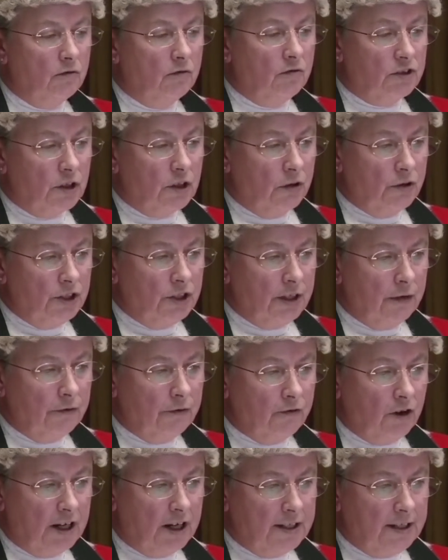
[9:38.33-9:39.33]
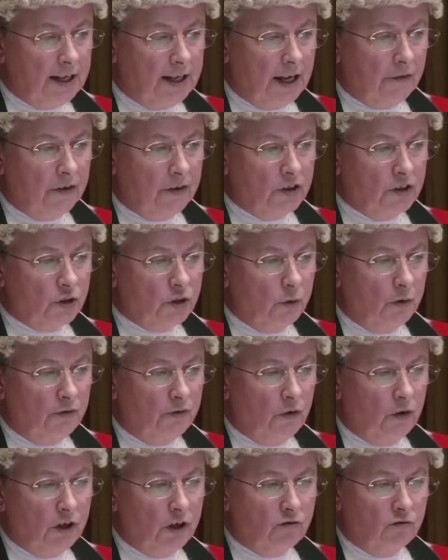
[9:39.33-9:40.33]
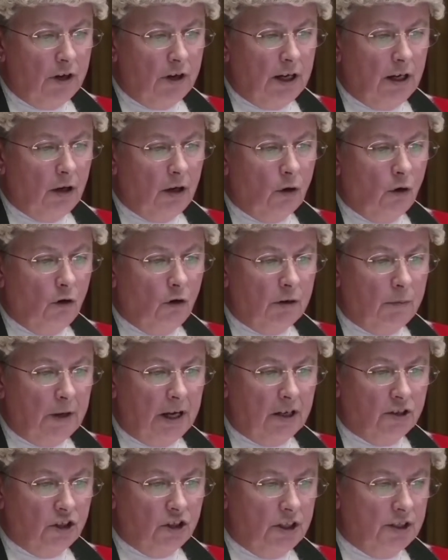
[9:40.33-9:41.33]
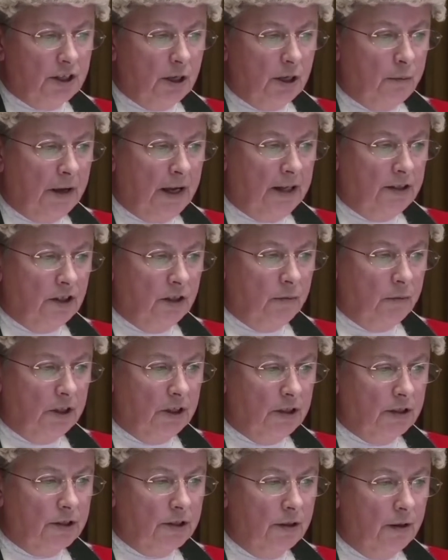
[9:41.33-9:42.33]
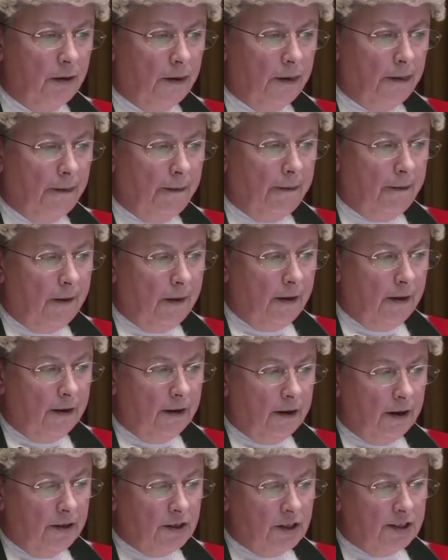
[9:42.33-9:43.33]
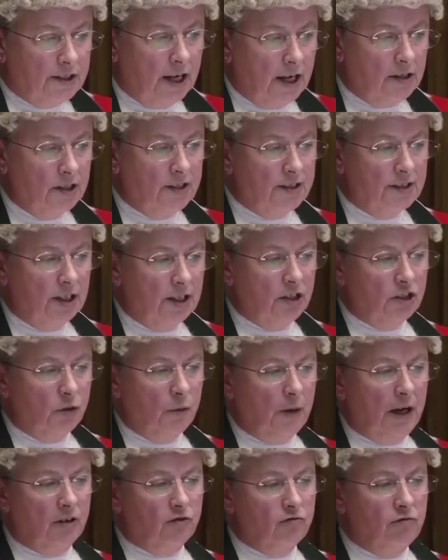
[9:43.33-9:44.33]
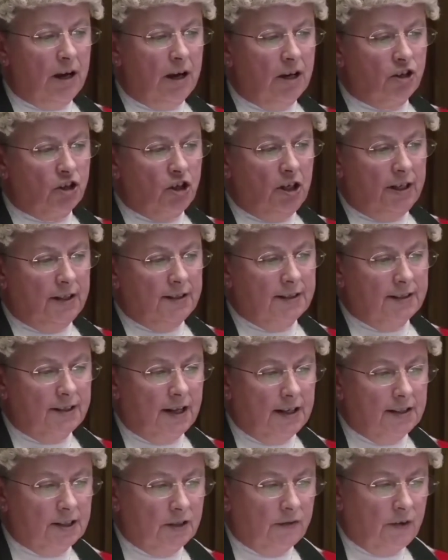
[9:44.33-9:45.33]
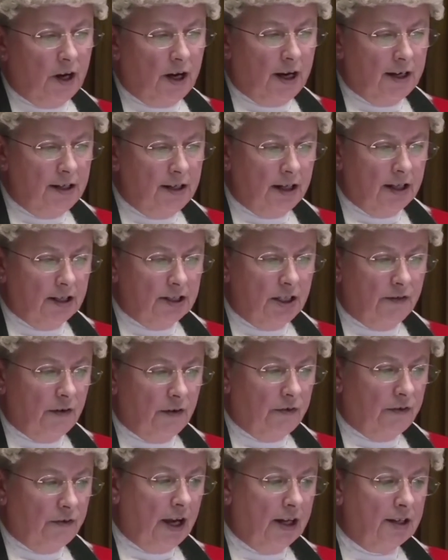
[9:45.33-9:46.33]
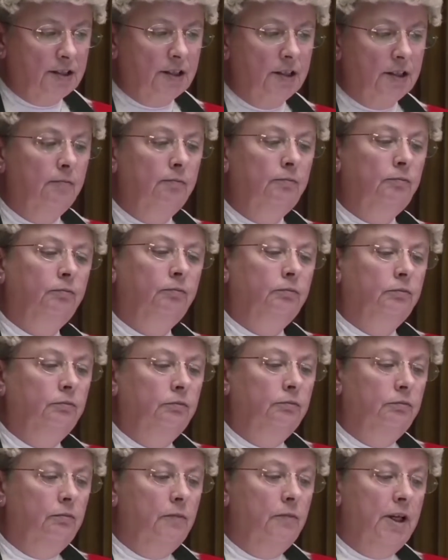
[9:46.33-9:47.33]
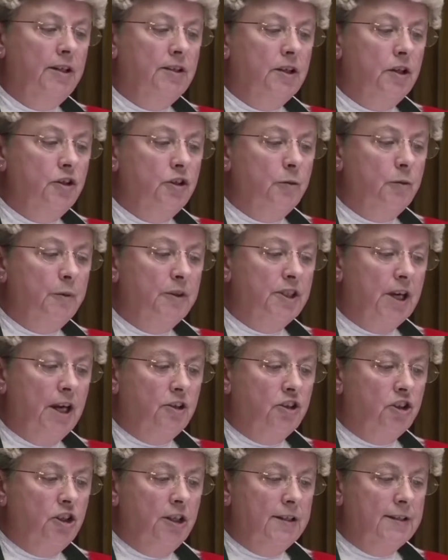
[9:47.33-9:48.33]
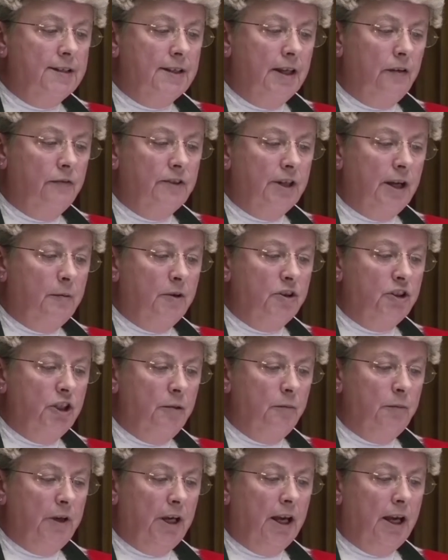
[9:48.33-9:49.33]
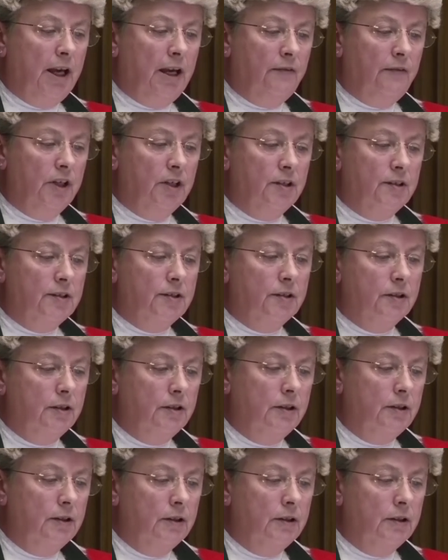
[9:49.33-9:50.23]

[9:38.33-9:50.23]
resulting in frantic efforts to avoid real or imagined abandonment, and a tendency to act rashly in states of high negative effect, leading to potentially self-damaging behaviours.